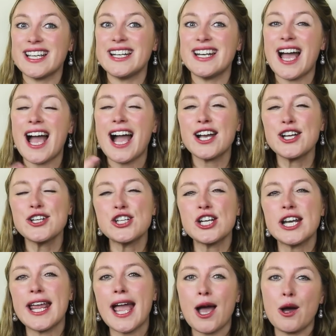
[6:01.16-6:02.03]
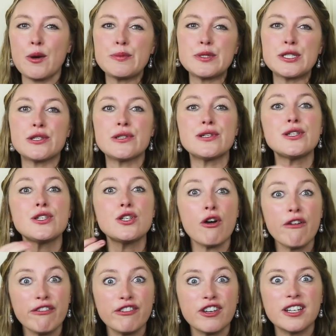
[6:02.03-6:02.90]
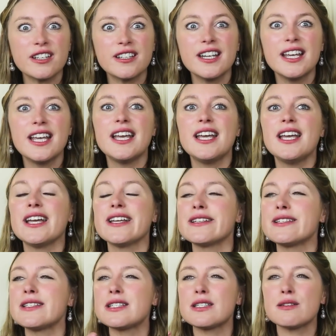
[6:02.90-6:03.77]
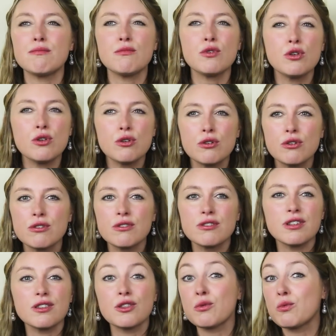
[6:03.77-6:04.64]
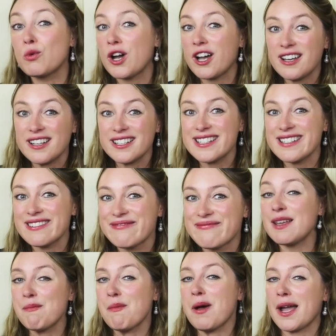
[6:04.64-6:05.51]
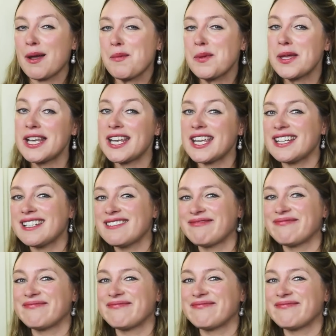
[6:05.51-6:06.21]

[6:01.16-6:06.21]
it actually helps to soften and smooth the word, in my opinion.